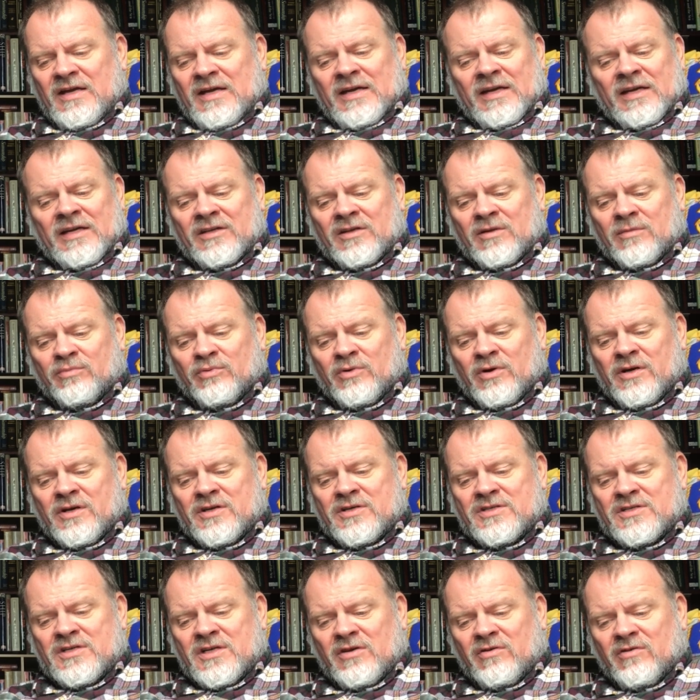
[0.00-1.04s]
into
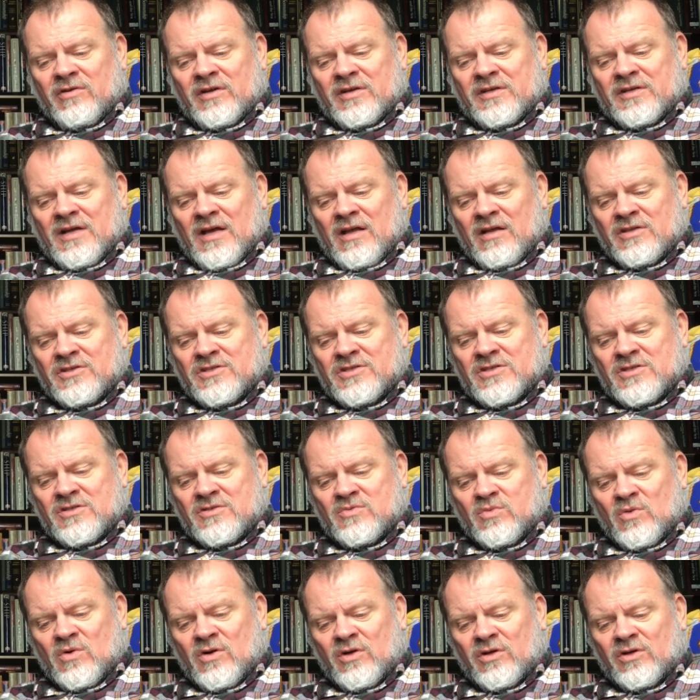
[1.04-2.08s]
British secret
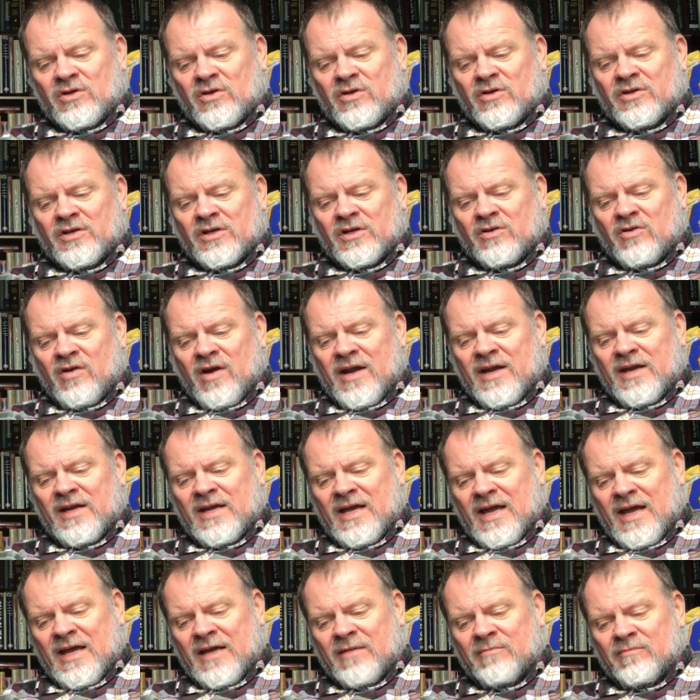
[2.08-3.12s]
intelligence work during the Great
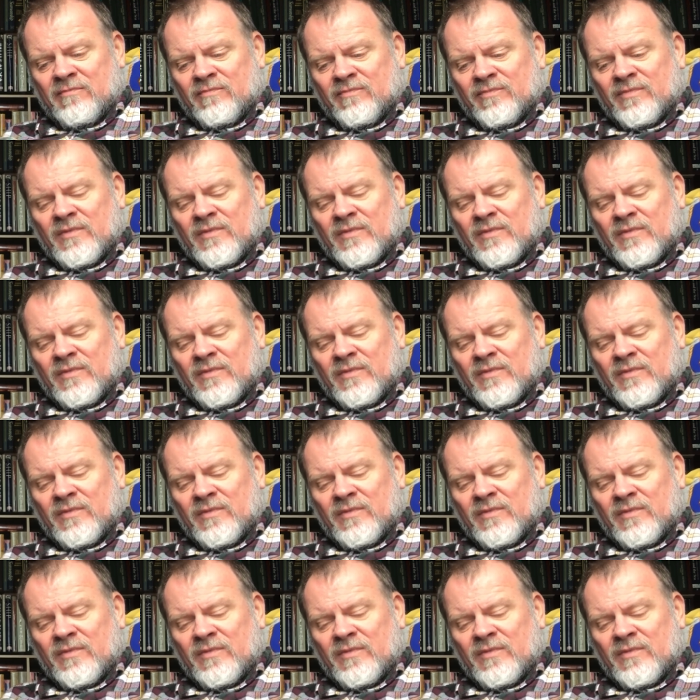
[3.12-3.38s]
Game.